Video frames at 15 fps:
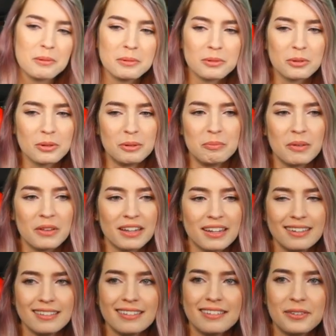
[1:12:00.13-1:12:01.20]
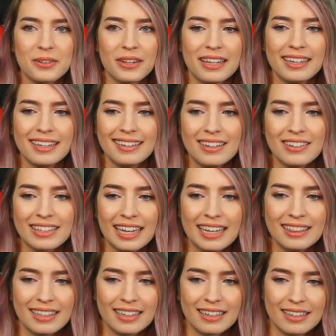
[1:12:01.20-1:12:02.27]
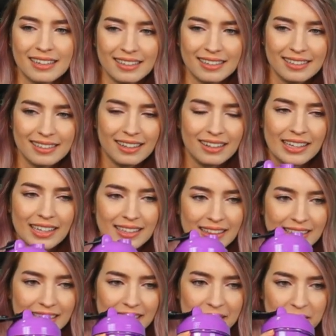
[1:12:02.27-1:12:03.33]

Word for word: don't complain, okay? I'll get there. I'll get there.